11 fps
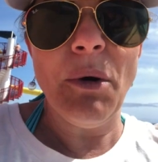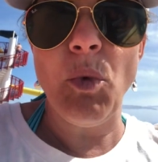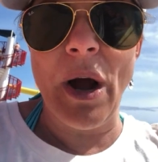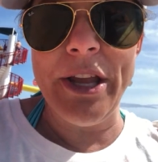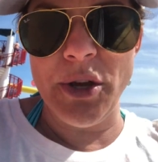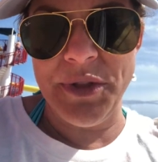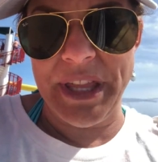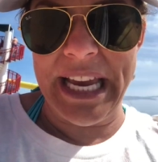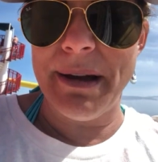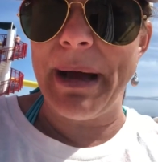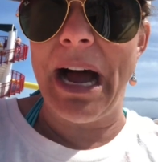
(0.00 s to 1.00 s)
what you
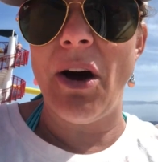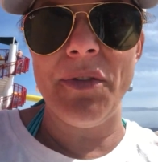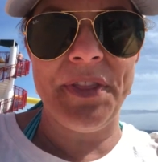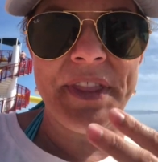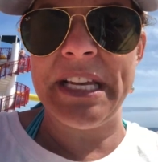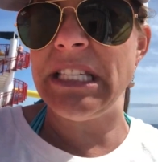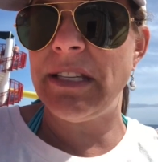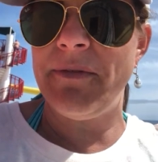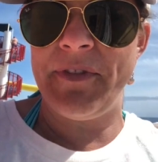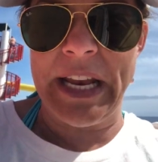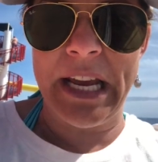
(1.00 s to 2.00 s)
think about this
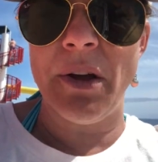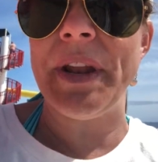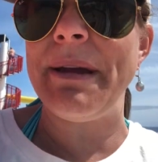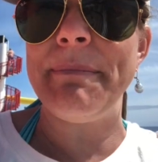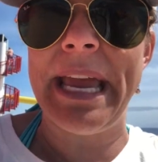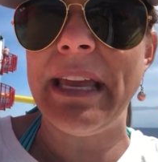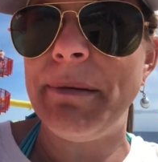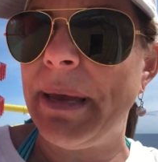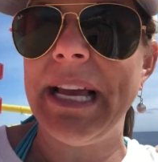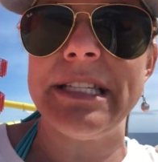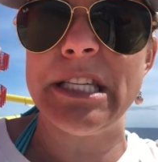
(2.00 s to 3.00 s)
video that I'm making,
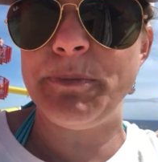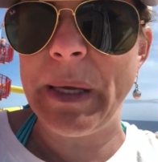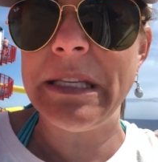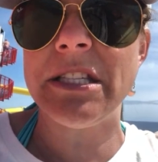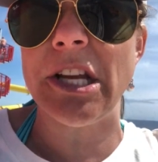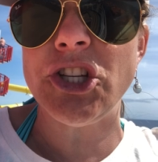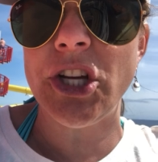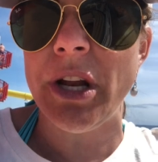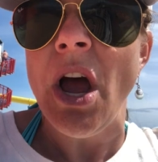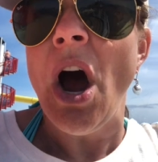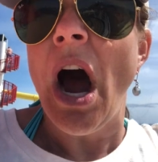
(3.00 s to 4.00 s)
because it's been such
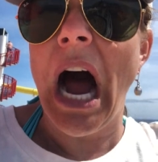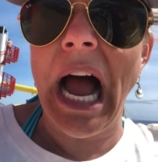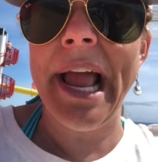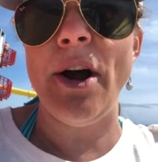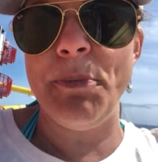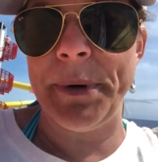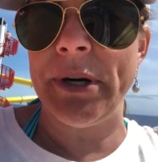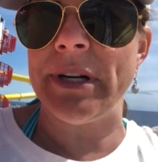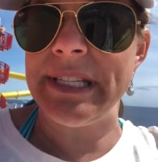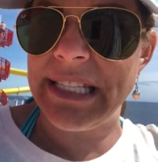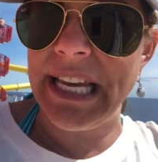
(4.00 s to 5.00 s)
an
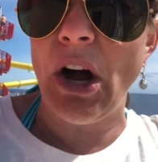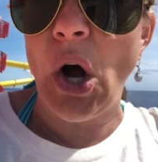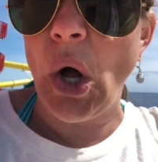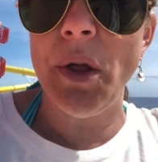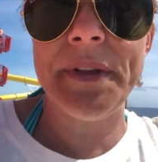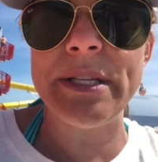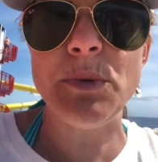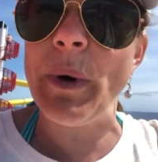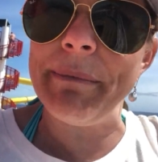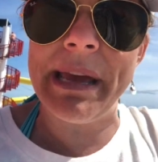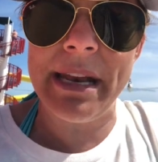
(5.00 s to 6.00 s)
eye-opener to see all these
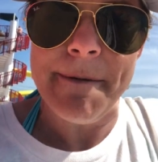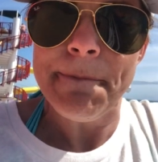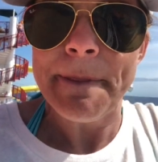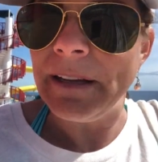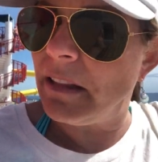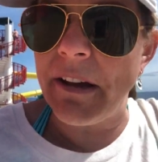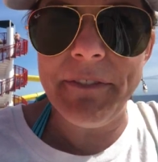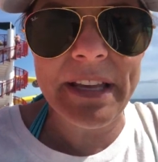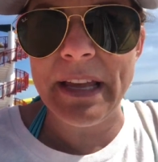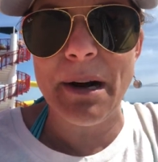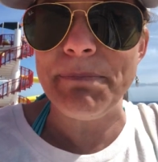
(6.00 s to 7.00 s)
women
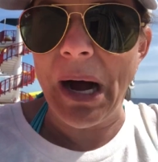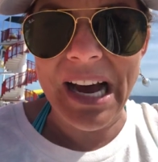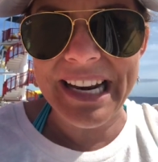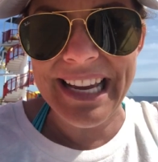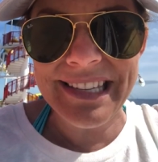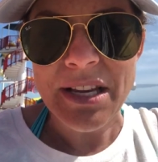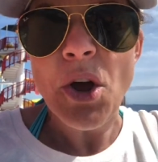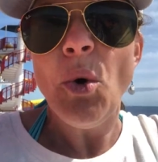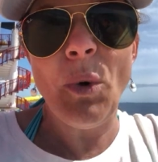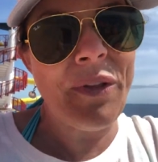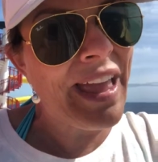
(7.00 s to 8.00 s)
loving their bodies
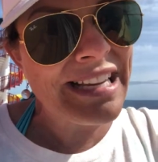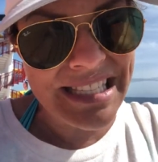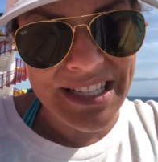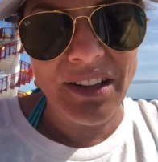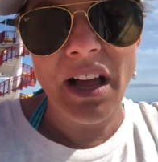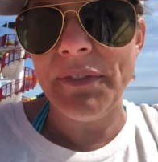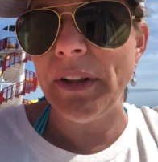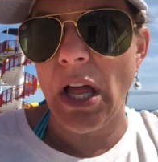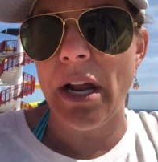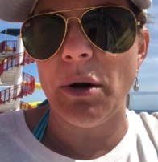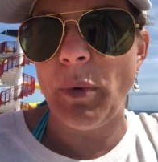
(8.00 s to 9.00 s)
when they still have a
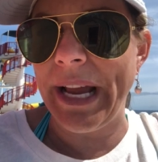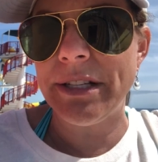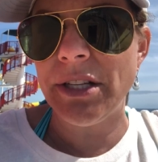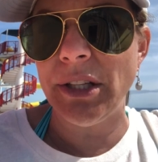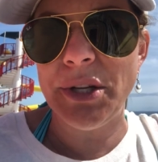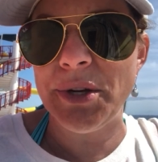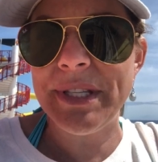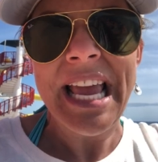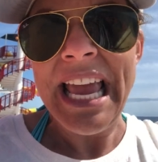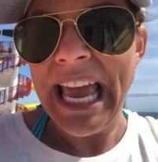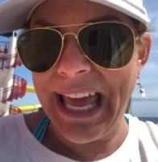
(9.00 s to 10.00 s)
lot of weight to lose,
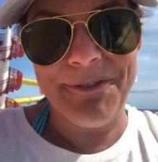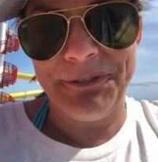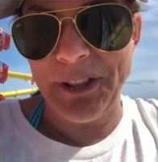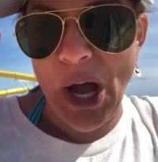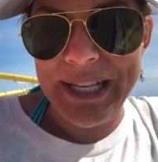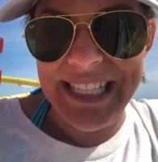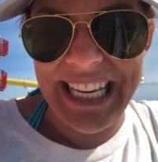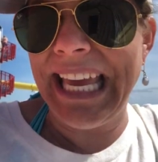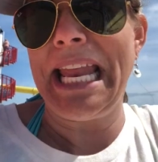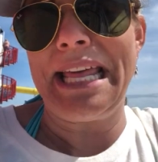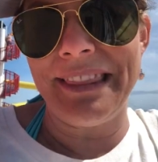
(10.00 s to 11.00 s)
and flaunting
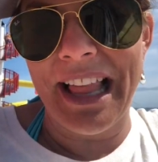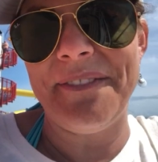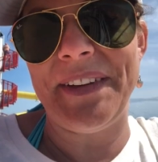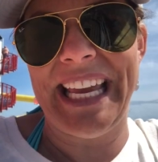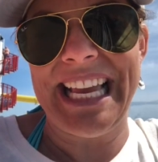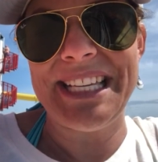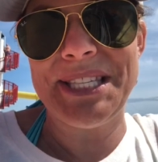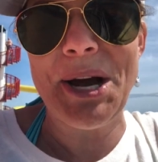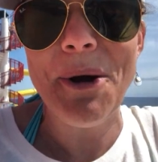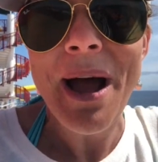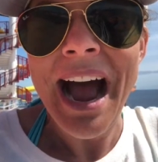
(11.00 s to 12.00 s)
it and loving it. So